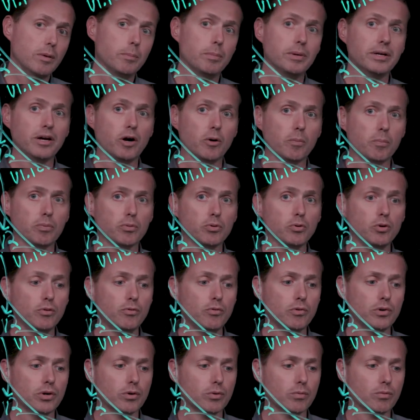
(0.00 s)
but now
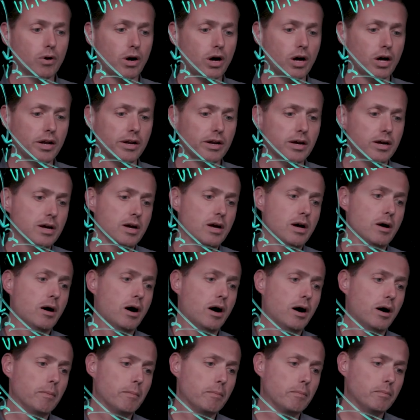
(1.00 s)
proven to run
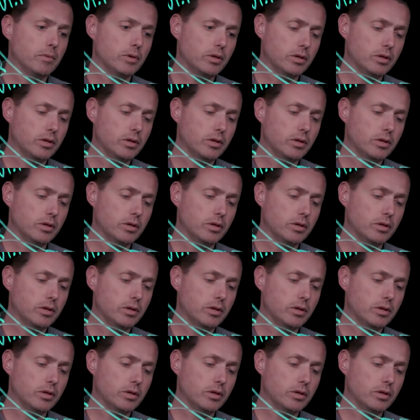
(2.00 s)
uh,